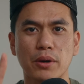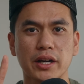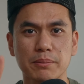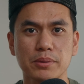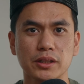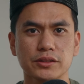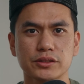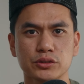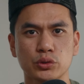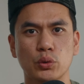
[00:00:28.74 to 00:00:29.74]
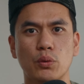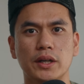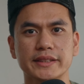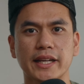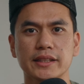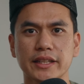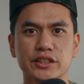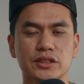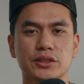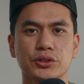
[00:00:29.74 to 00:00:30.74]
Bodybuilders want that
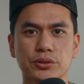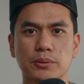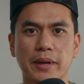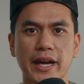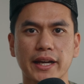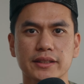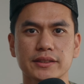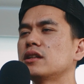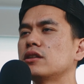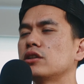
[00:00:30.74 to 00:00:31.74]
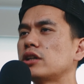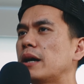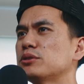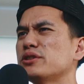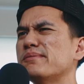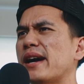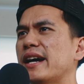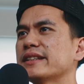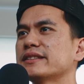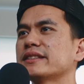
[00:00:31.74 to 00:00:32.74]
Ninja Turtle back. The top two
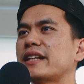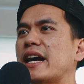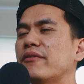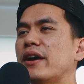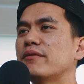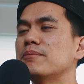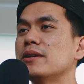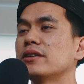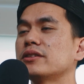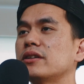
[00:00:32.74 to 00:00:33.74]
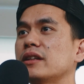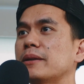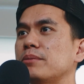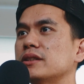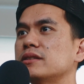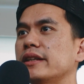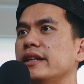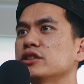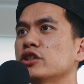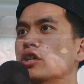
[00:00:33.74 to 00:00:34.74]
backs that have ever been on the Olympia stage